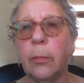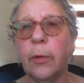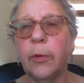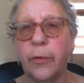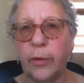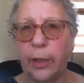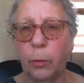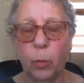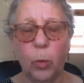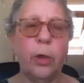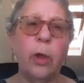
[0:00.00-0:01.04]
see it.
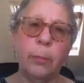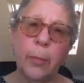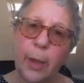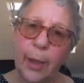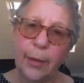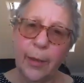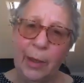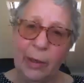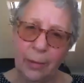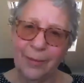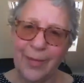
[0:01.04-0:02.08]
Well, not,
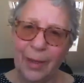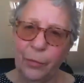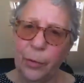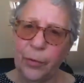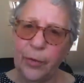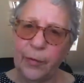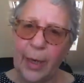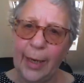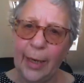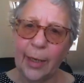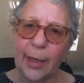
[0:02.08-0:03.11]
they're using the
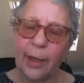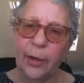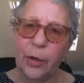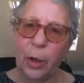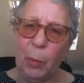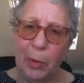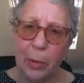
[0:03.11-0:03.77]
link, and I don't know